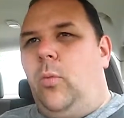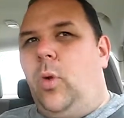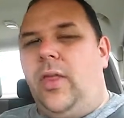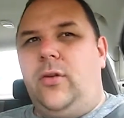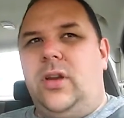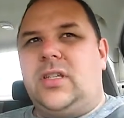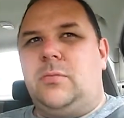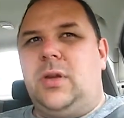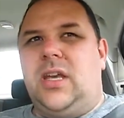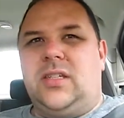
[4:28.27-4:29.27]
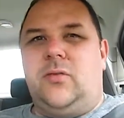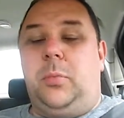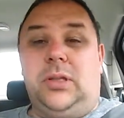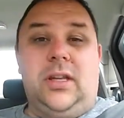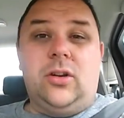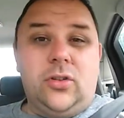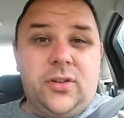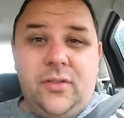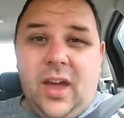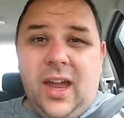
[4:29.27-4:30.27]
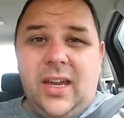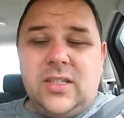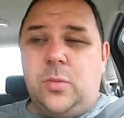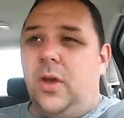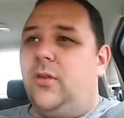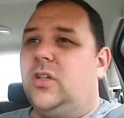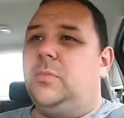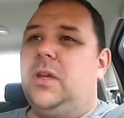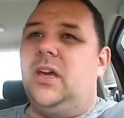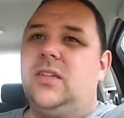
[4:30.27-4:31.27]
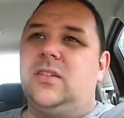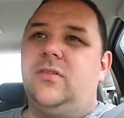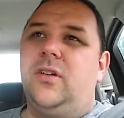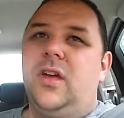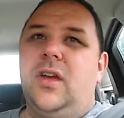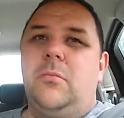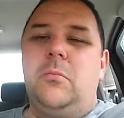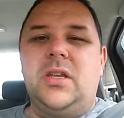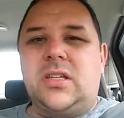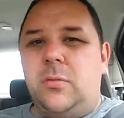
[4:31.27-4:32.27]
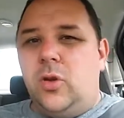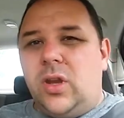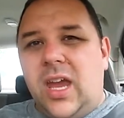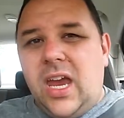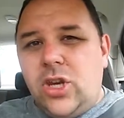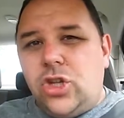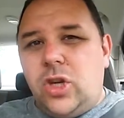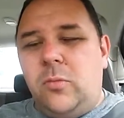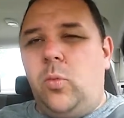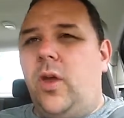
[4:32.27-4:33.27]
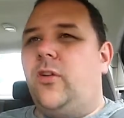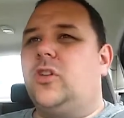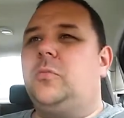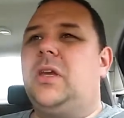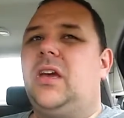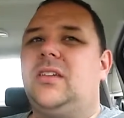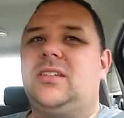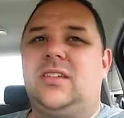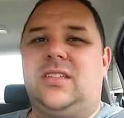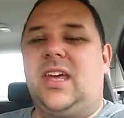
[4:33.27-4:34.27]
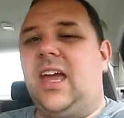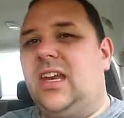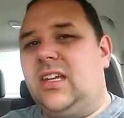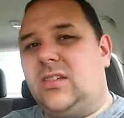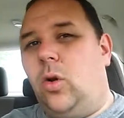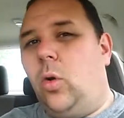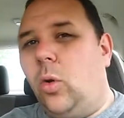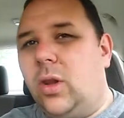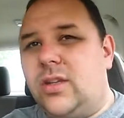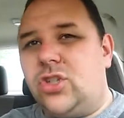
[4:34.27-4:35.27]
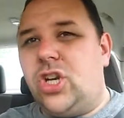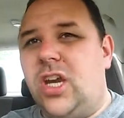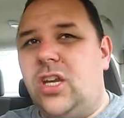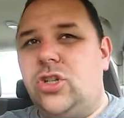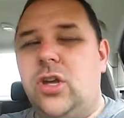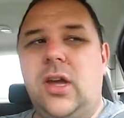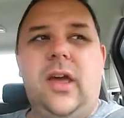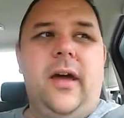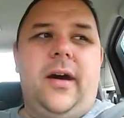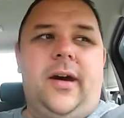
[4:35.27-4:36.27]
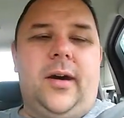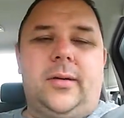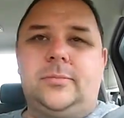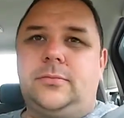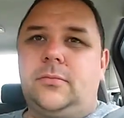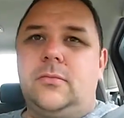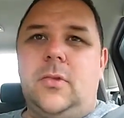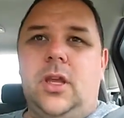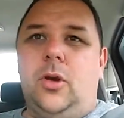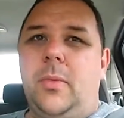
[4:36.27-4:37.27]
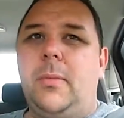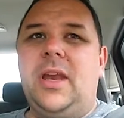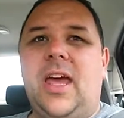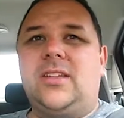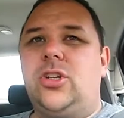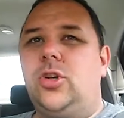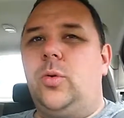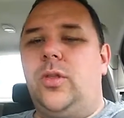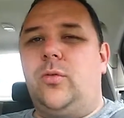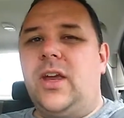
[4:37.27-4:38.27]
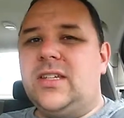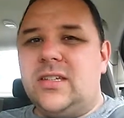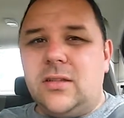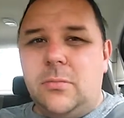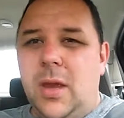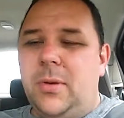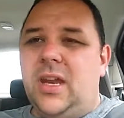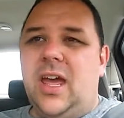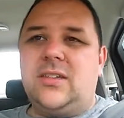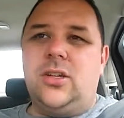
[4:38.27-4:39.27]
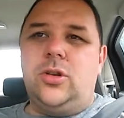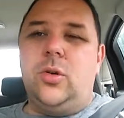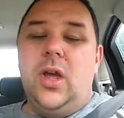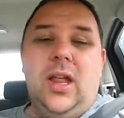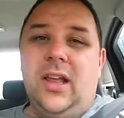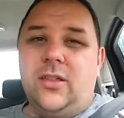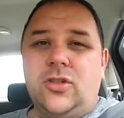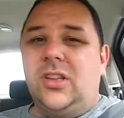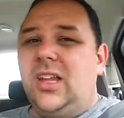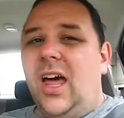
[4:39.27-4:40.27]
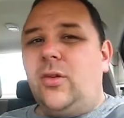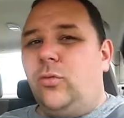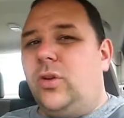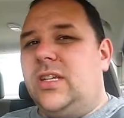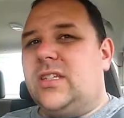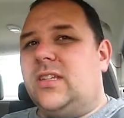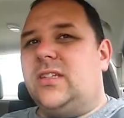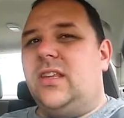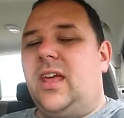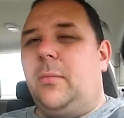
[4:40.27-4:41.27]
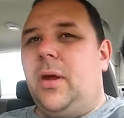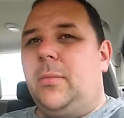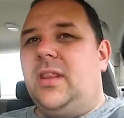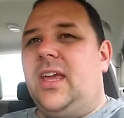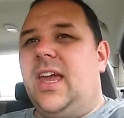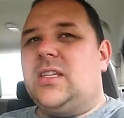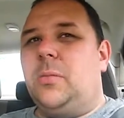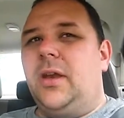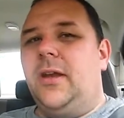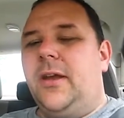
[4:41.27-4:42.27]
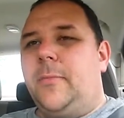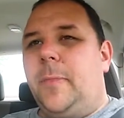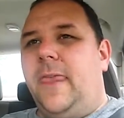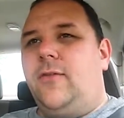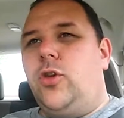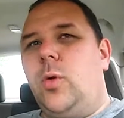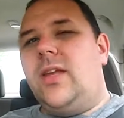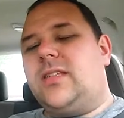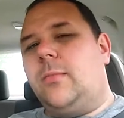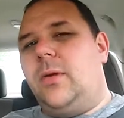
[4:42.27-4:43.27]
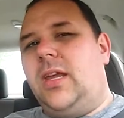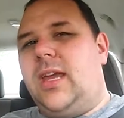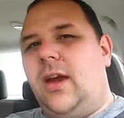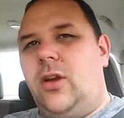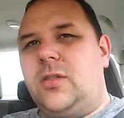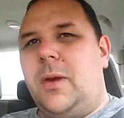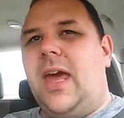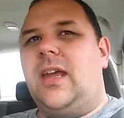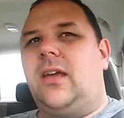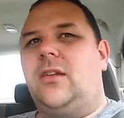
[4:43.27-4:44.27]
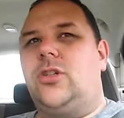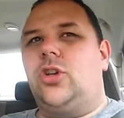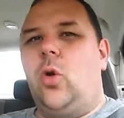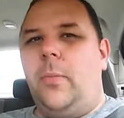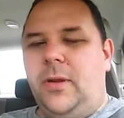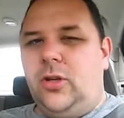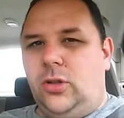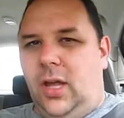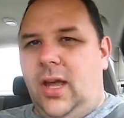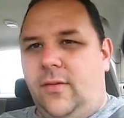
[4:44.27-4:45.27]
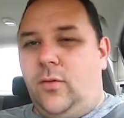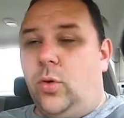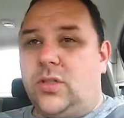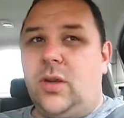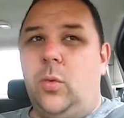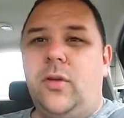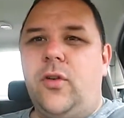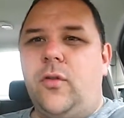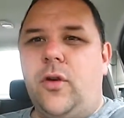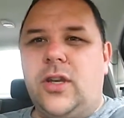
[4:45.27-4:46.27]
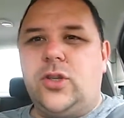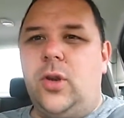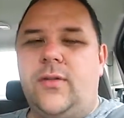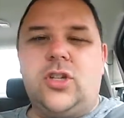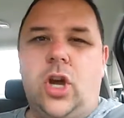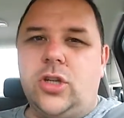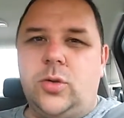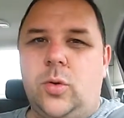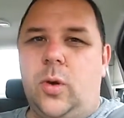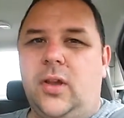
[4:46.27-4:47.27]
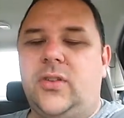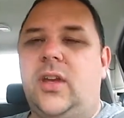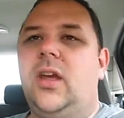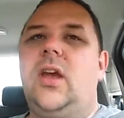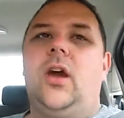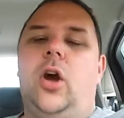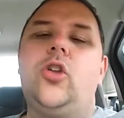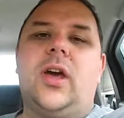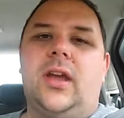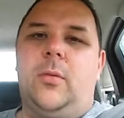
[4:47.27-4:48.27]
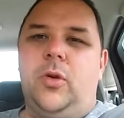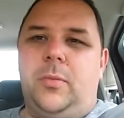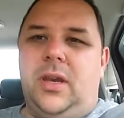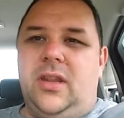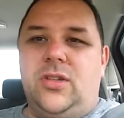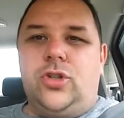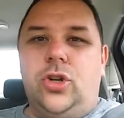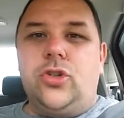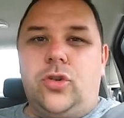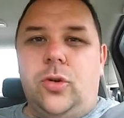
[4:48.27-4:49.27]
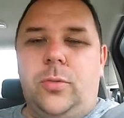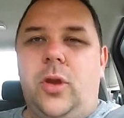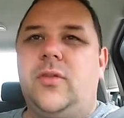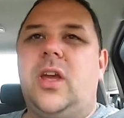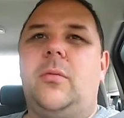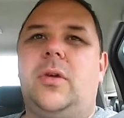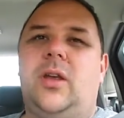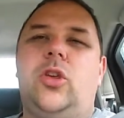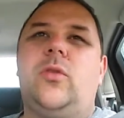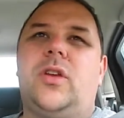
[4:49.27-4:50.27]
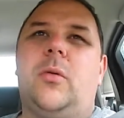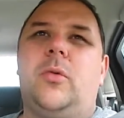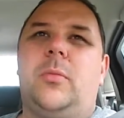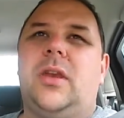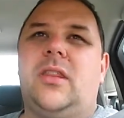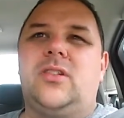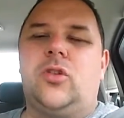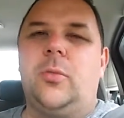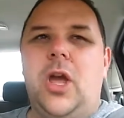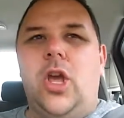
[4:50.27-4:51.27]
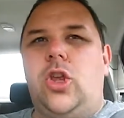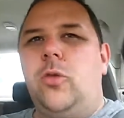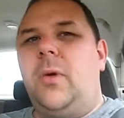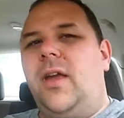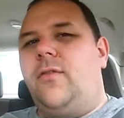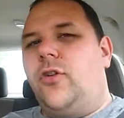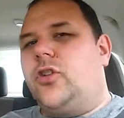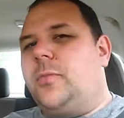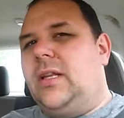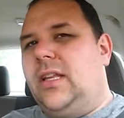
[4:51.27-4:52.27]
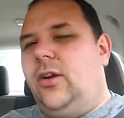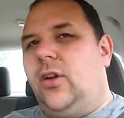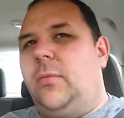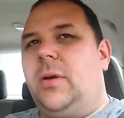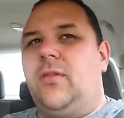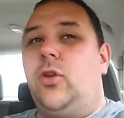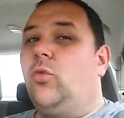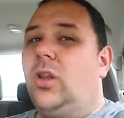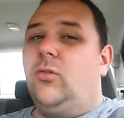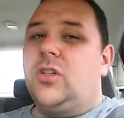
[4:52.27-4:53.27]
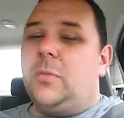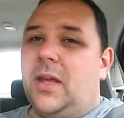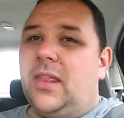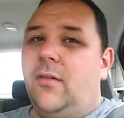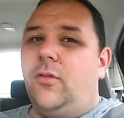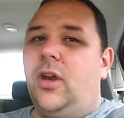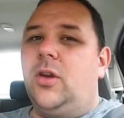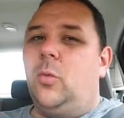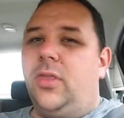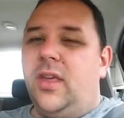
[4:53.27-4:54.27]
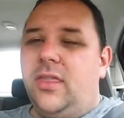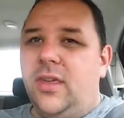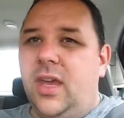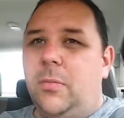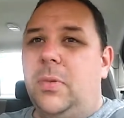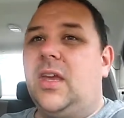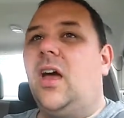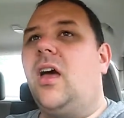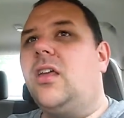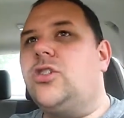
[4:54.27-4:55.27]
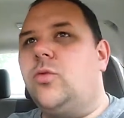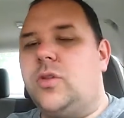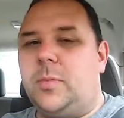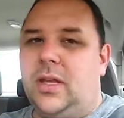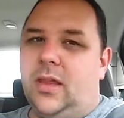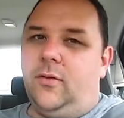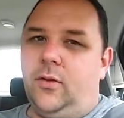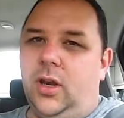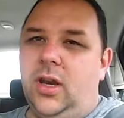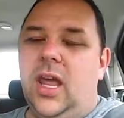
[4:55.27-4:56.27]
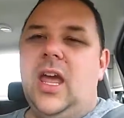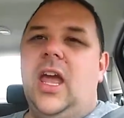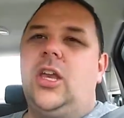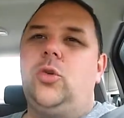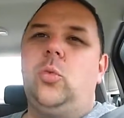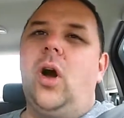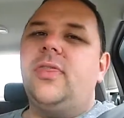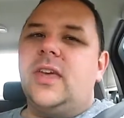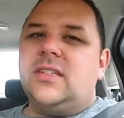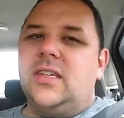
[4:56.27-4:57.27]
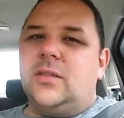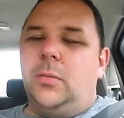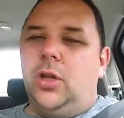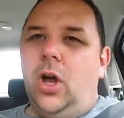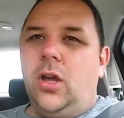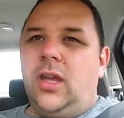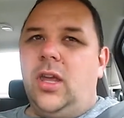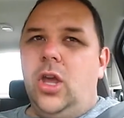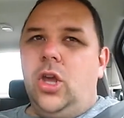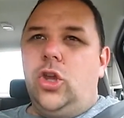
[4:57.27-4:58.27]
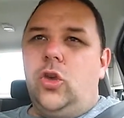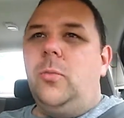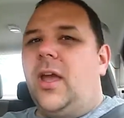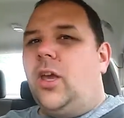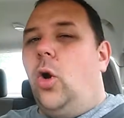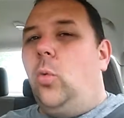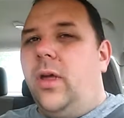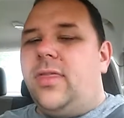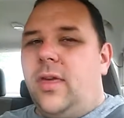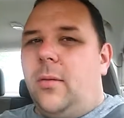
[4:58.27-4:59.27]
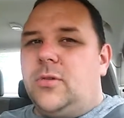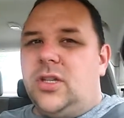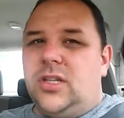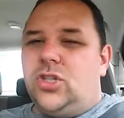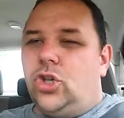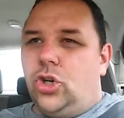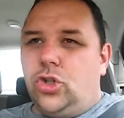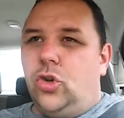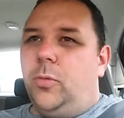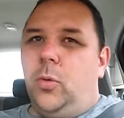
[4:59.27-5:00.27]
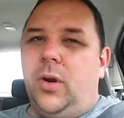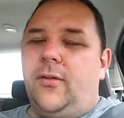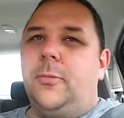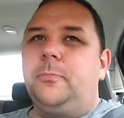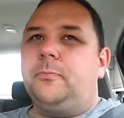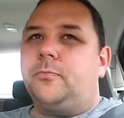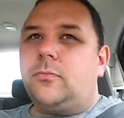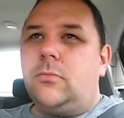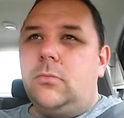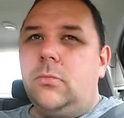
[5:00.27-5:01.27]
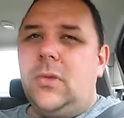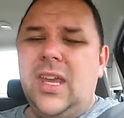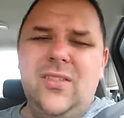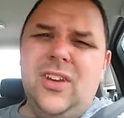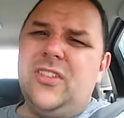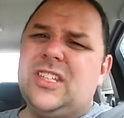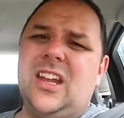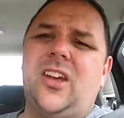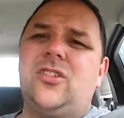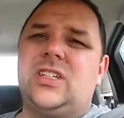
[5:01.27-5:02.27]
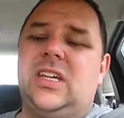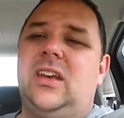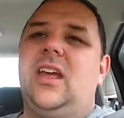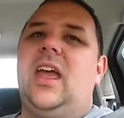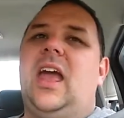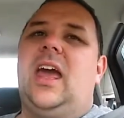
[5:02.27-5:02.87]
Whether it's because of political divides, whether it's because of miscommunication, whether it's because society as a whole has changed. Maybe it has to do with racism. Maybe it has to do, like, there's a lot of reasons that might be the case. But if you had somebody charismatic show up in your life, or one of your friends who you haven't talked to in a while said, oh, you got to come with me to this church group. You have to come with me to this group. You might first be leery, but if you really respect that friend and what they think, because you respect that friend and you want that sense of belonging, you might go with them to this church group or whatever, even if it's not your scene.